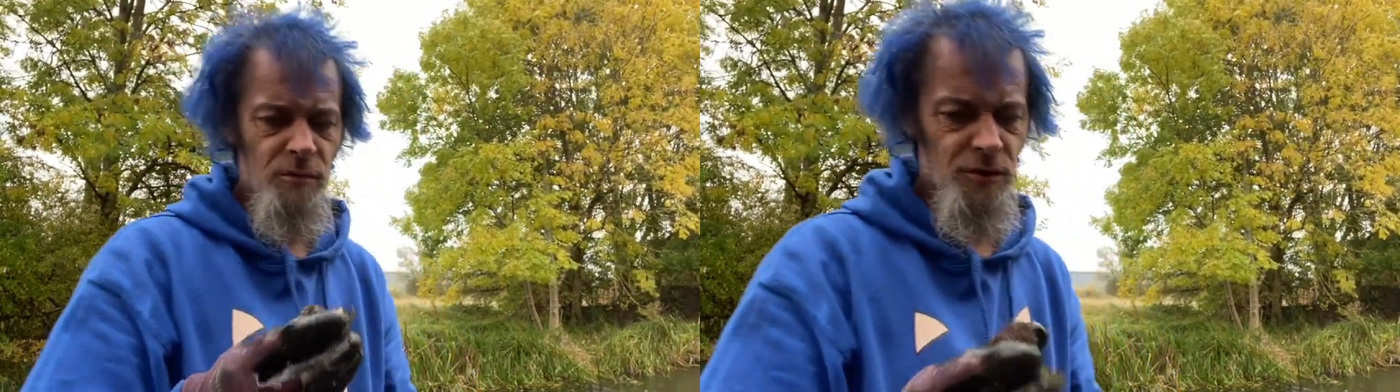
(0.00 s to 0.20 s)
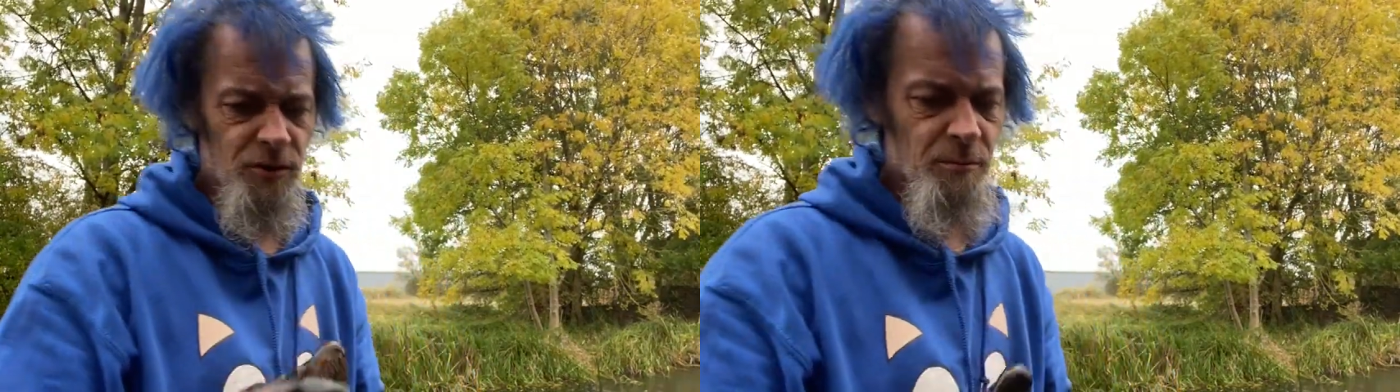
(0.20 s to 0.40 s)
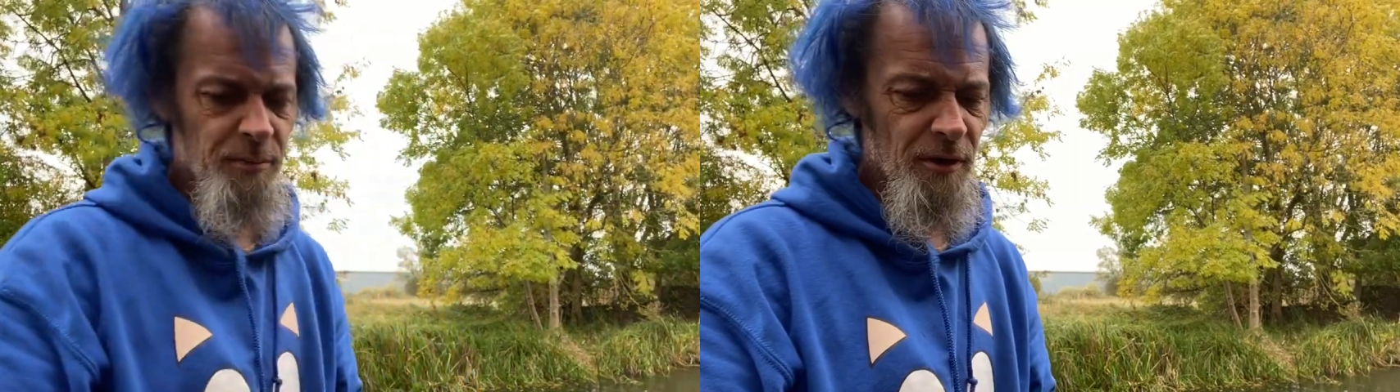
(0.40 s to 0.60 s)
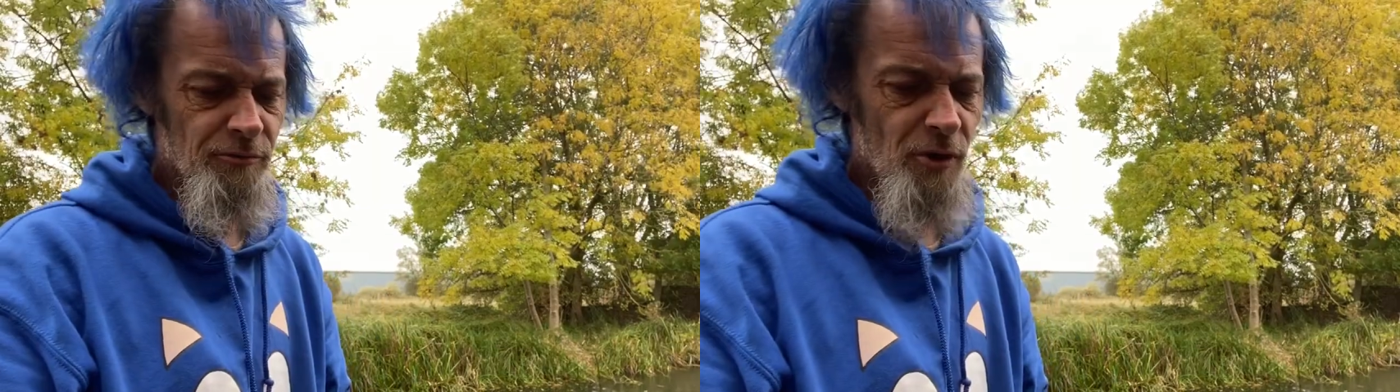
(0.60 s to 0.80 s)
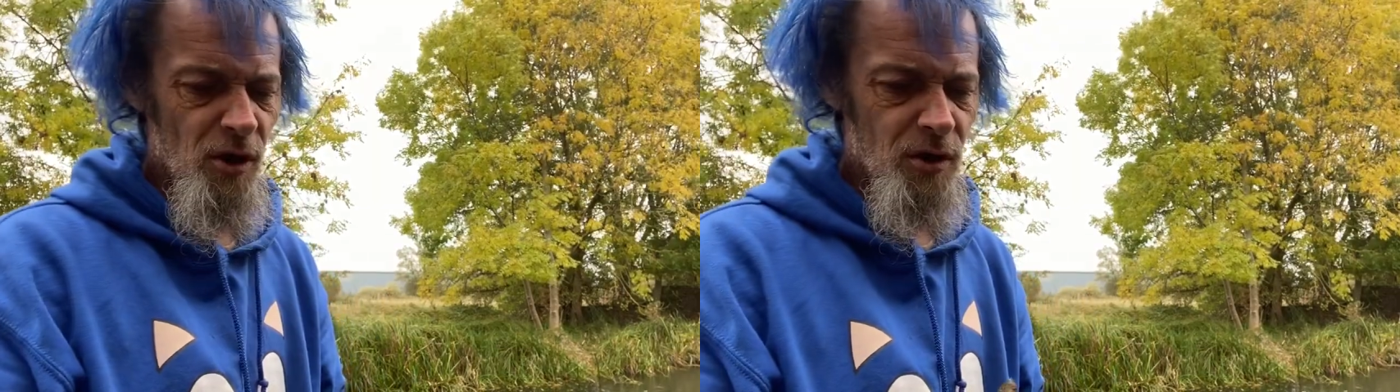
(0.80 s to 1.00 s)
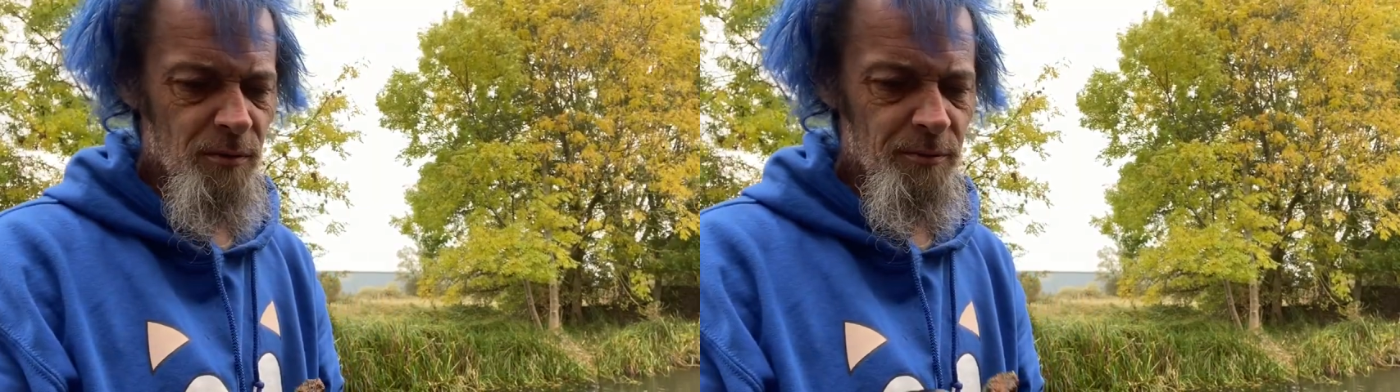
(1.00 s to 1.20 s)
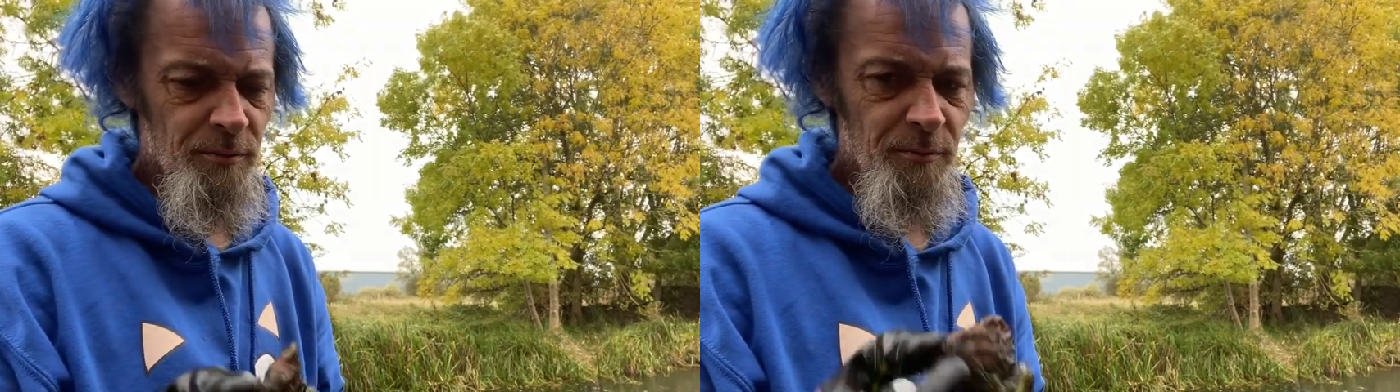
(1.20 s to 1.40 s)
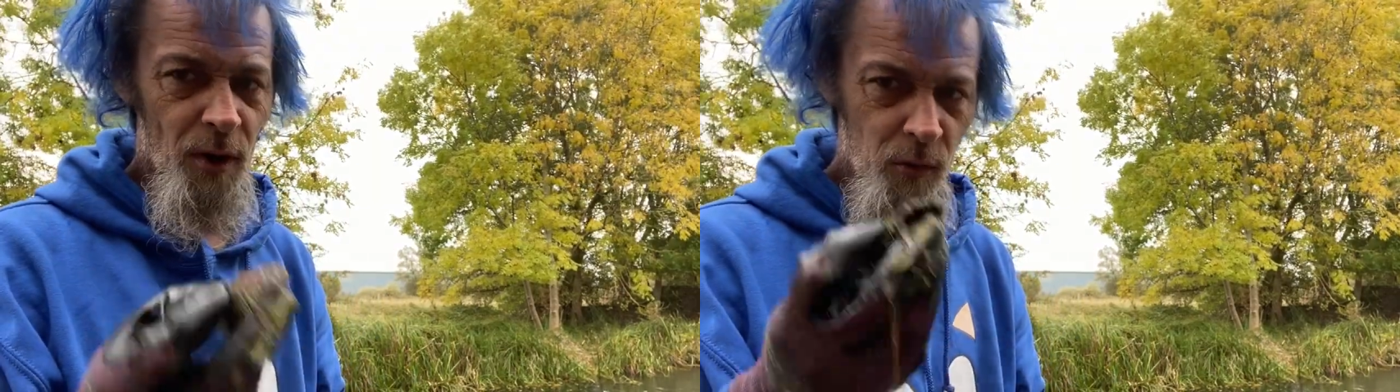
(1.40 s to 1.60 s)
just a bit of rock,
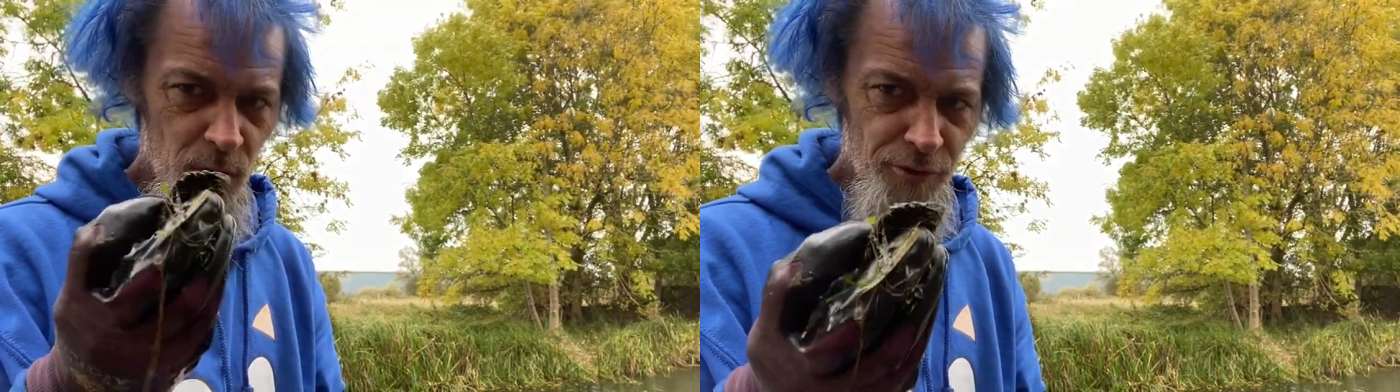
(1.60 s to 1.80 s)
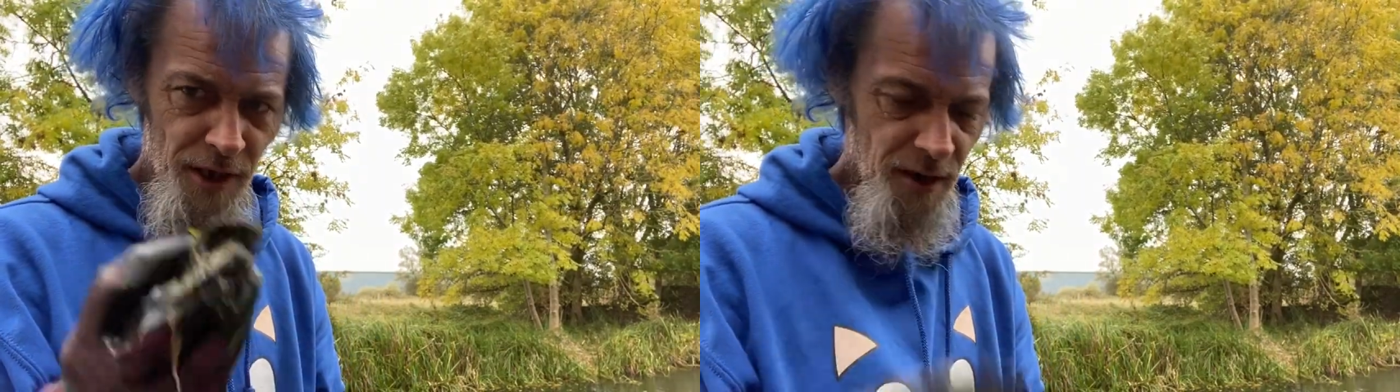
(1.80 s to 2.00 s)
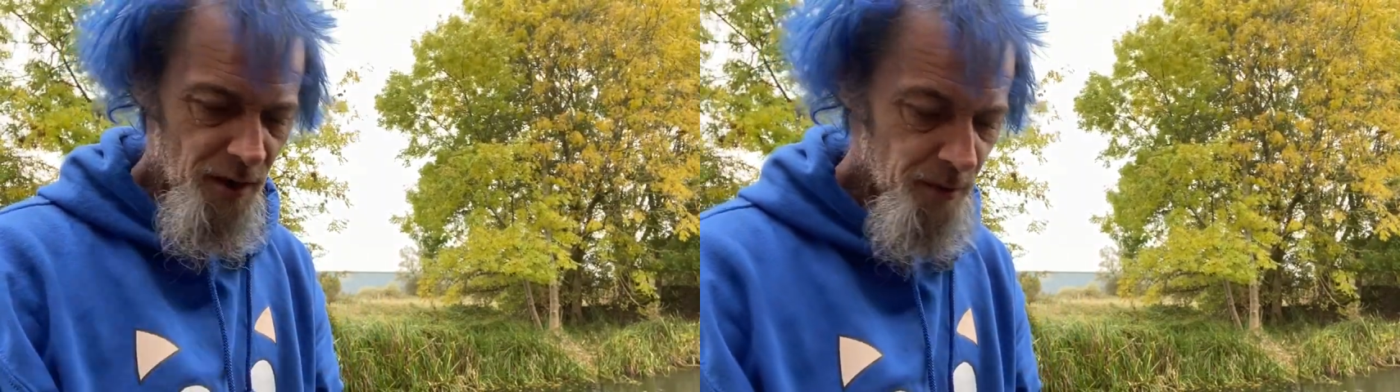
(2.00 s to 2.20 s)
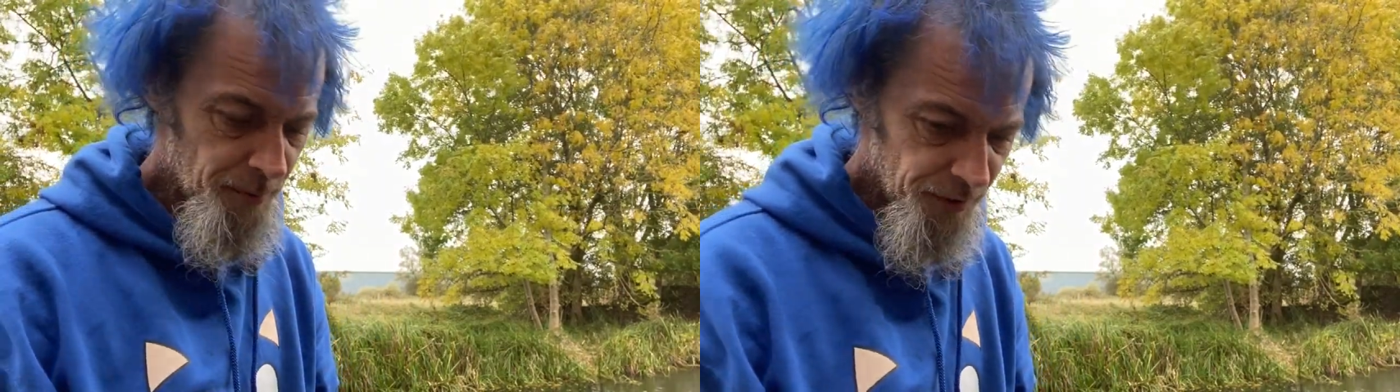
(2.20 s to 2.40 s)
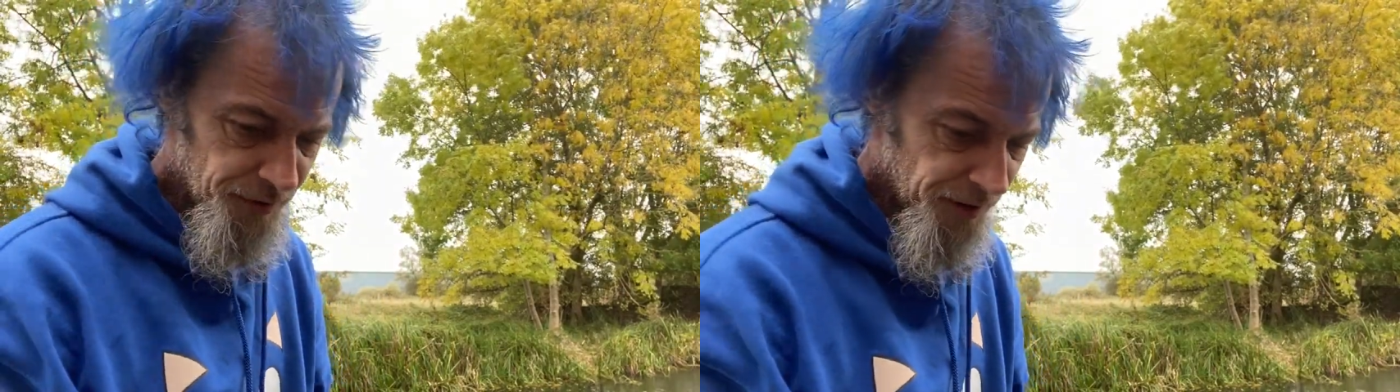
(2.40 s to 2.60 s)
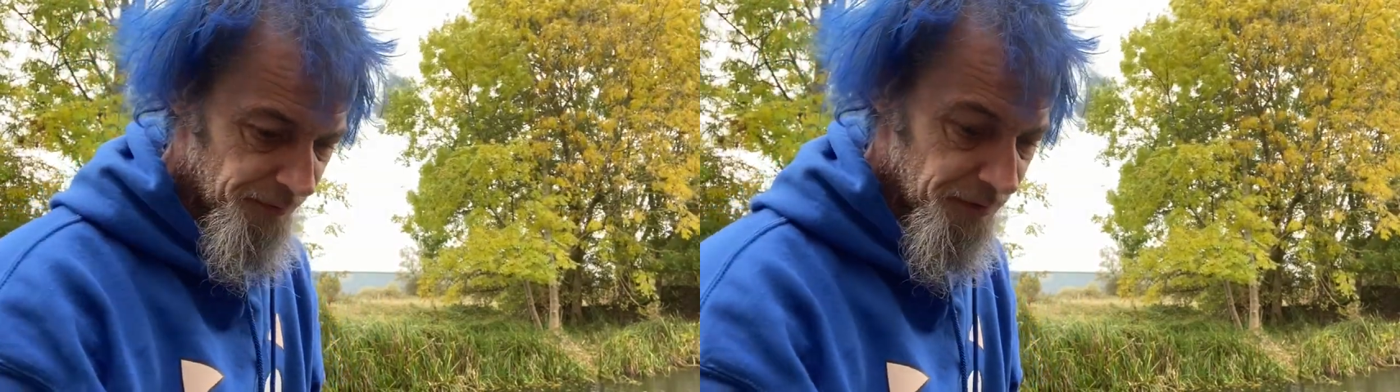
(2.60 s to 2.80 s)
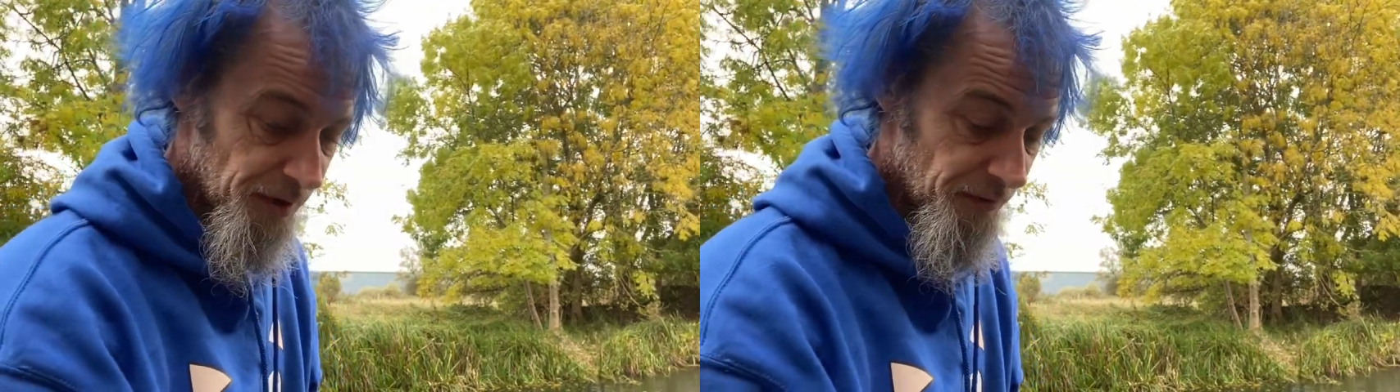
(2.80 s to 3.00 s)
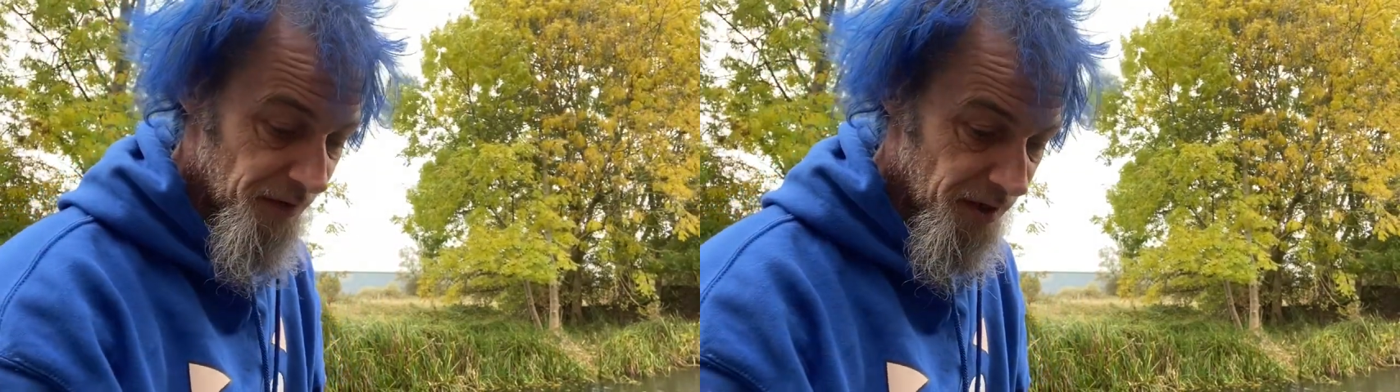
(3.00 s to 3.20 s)
but I will break that open to see if there's
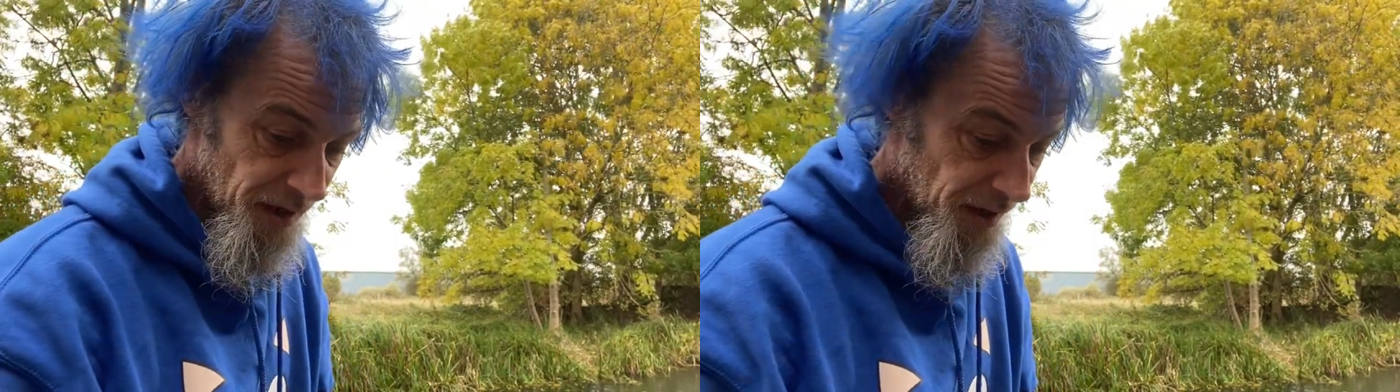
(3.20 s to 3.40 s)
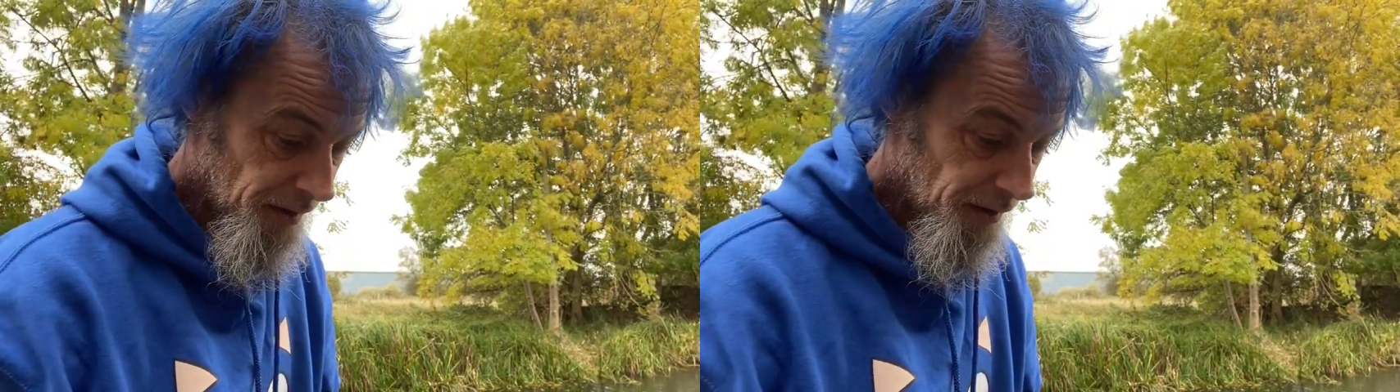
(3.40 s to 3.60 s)
anything in that